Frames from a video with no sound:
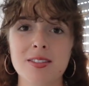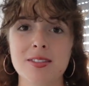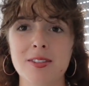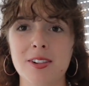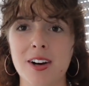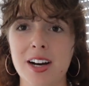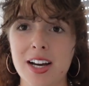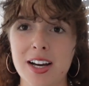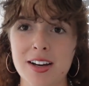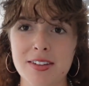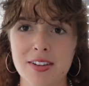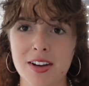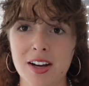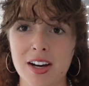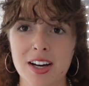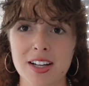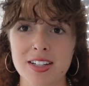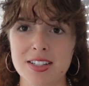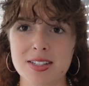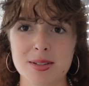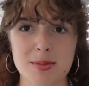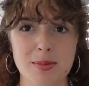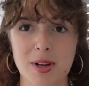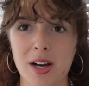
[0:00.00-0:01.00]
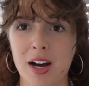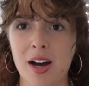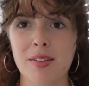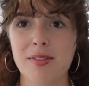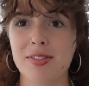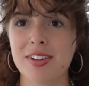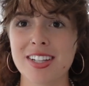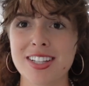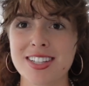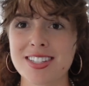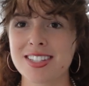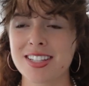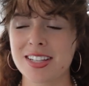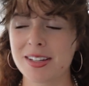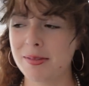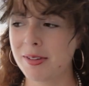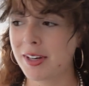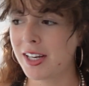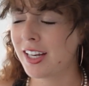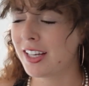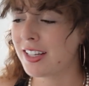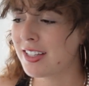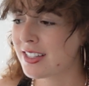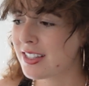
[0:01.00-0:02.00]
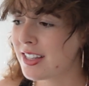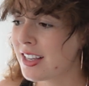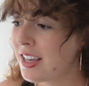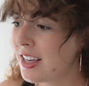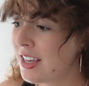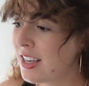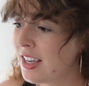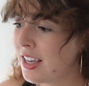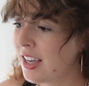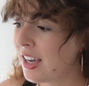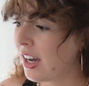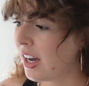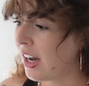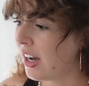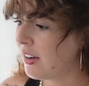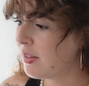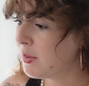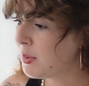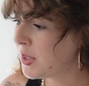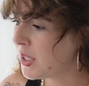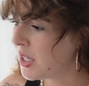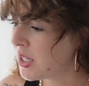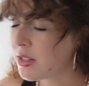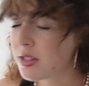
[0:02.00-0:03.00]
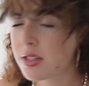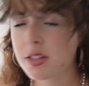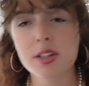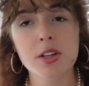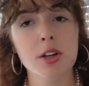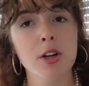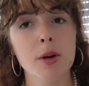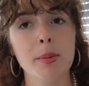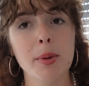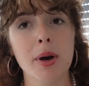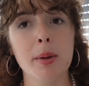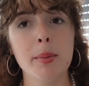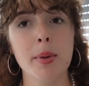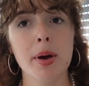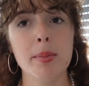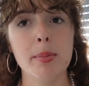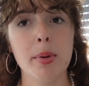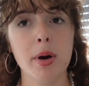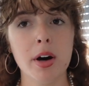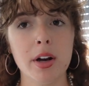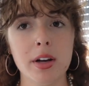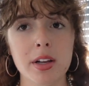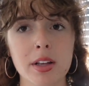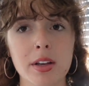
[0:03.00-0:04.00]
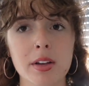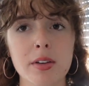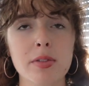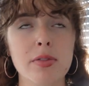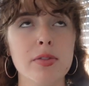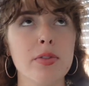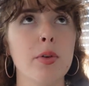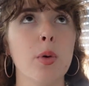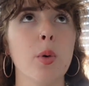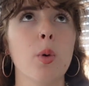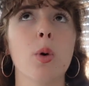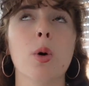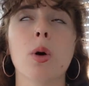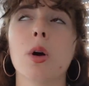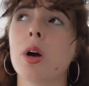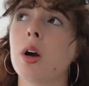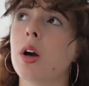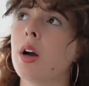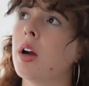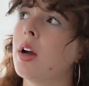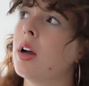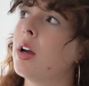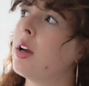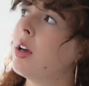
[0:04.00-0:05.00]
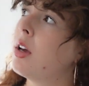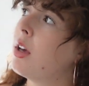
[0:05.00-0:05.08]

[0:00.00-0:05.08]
Why I've got some confidence in me is I've been insecure about my body for